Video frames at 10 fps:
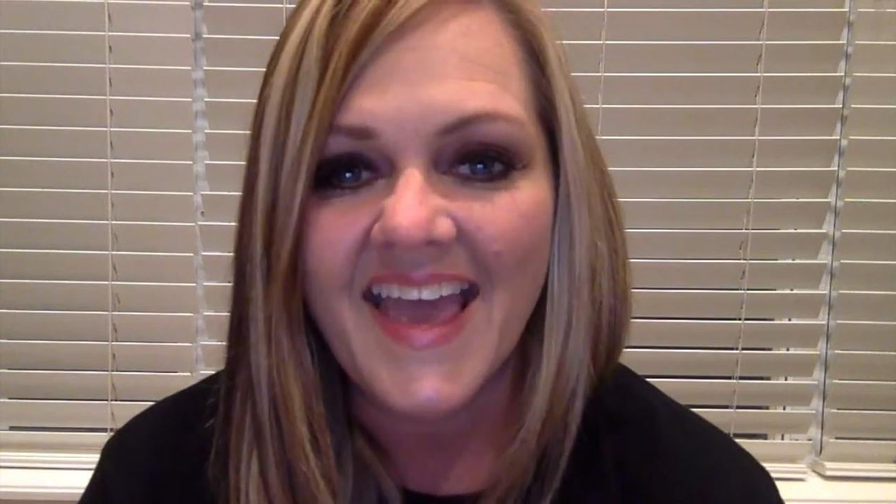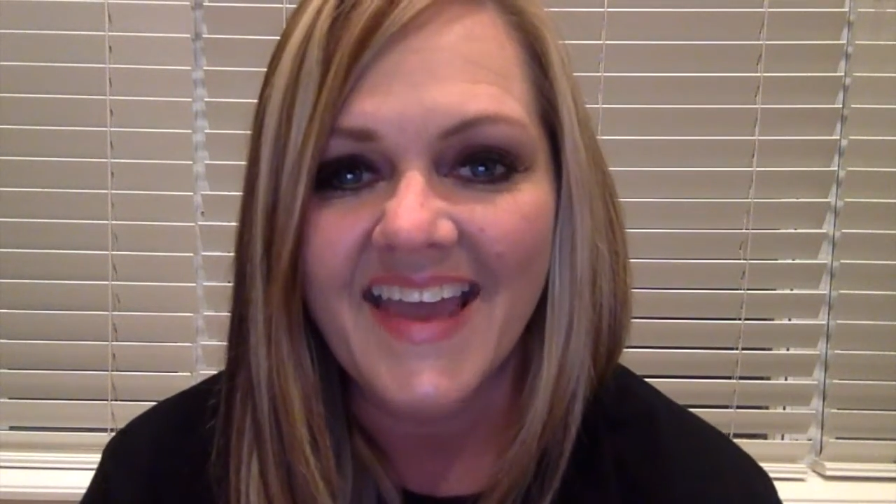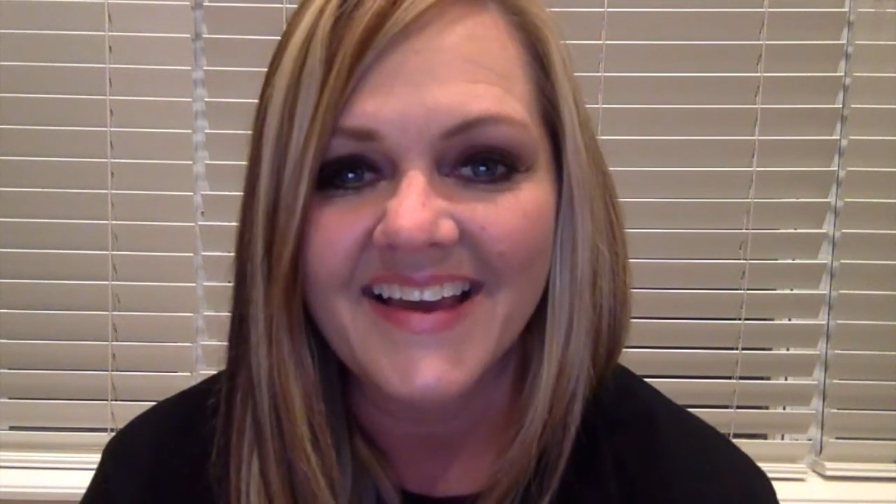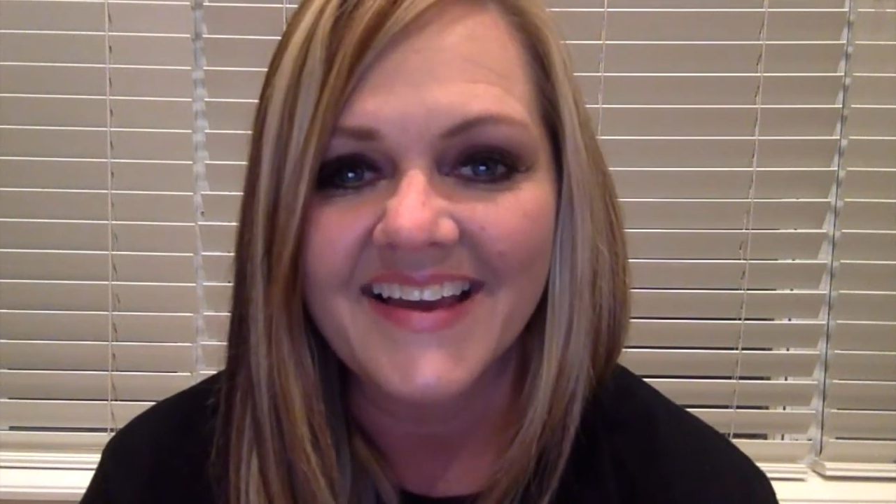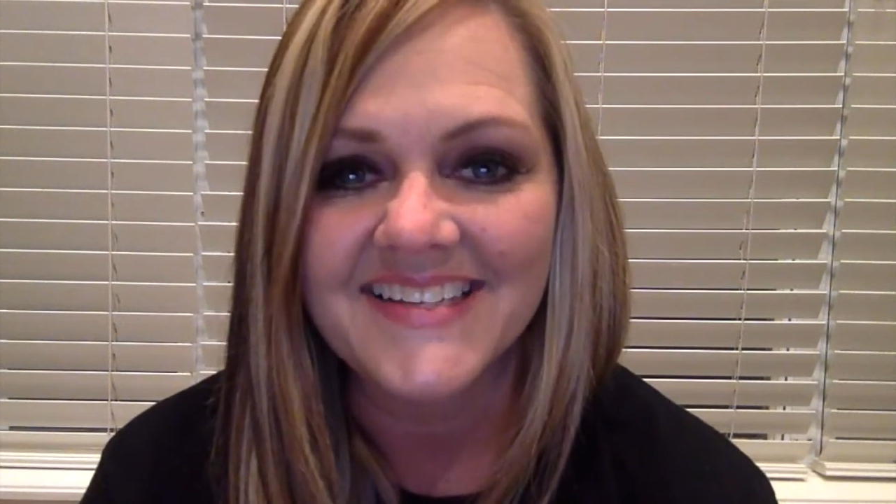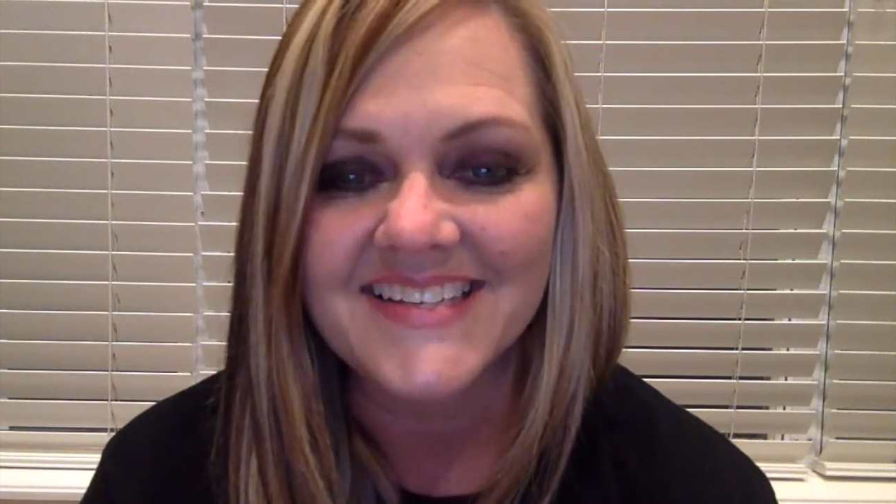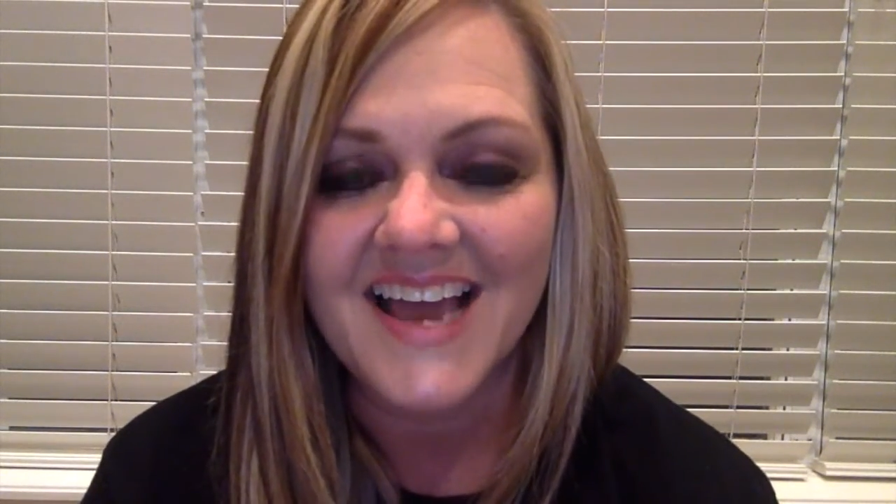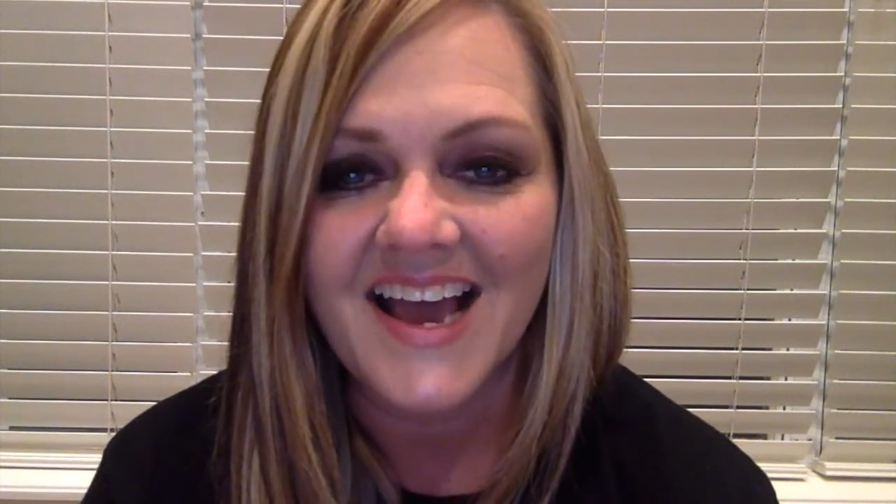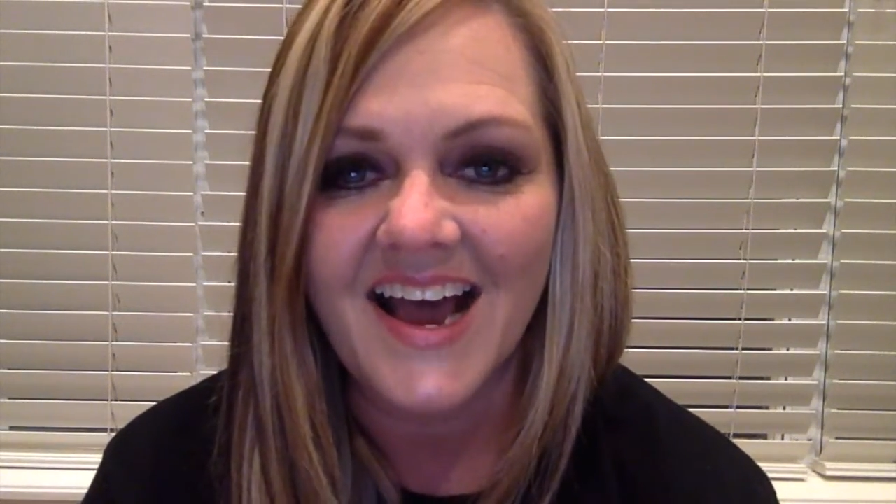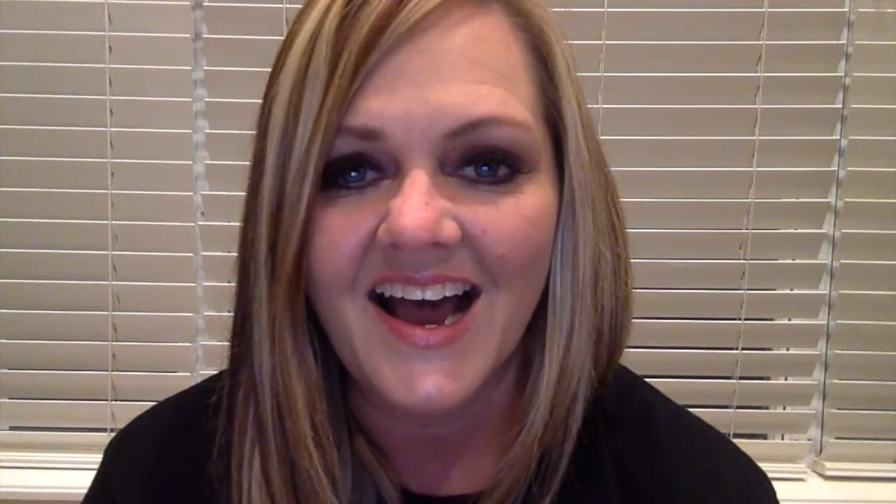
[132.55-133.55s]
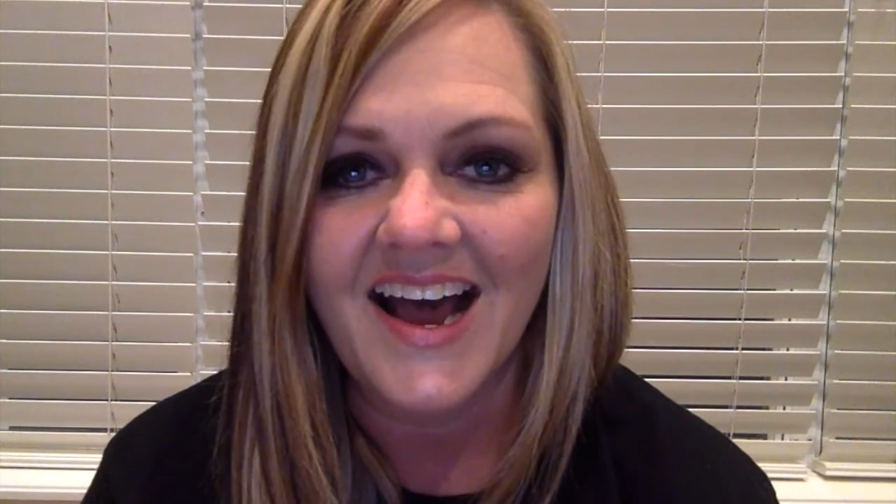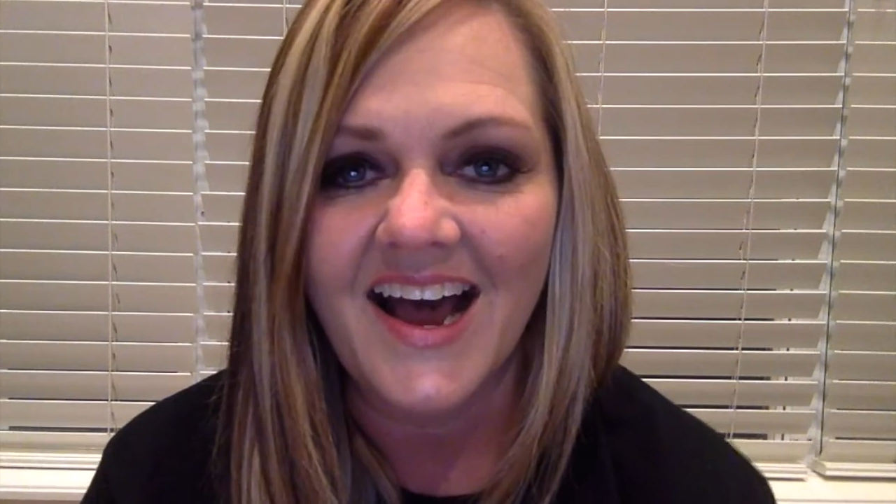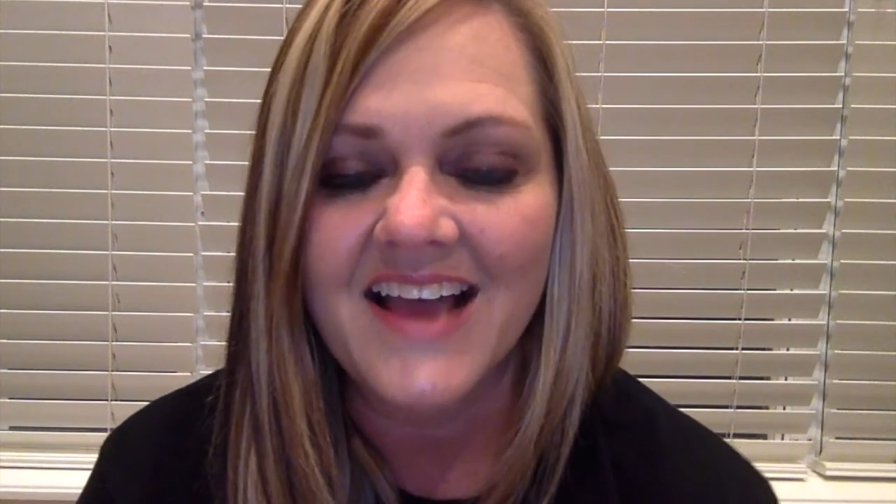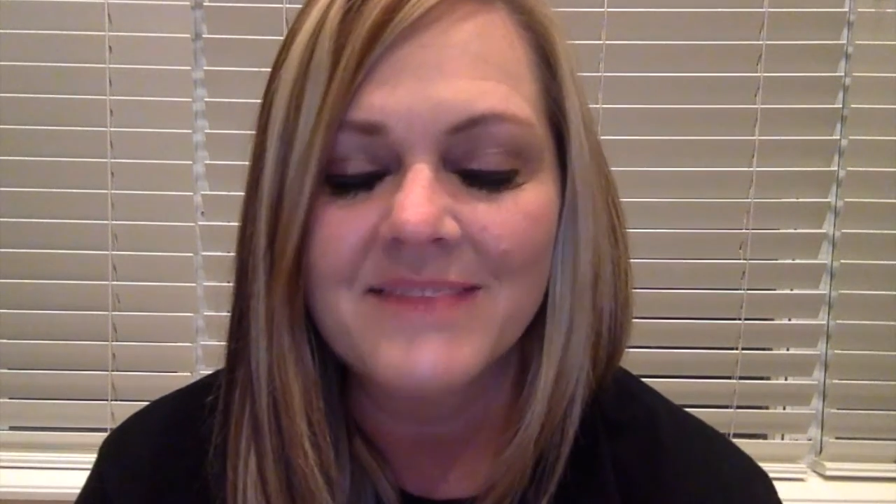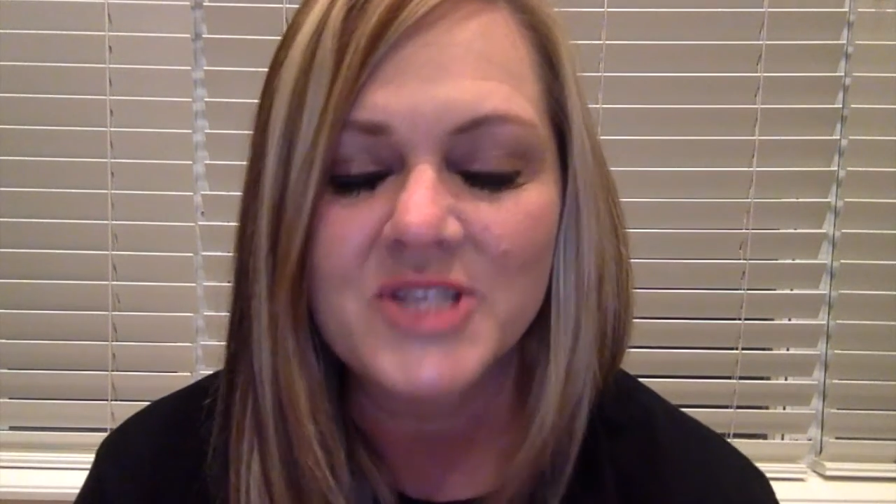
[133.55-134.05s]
And I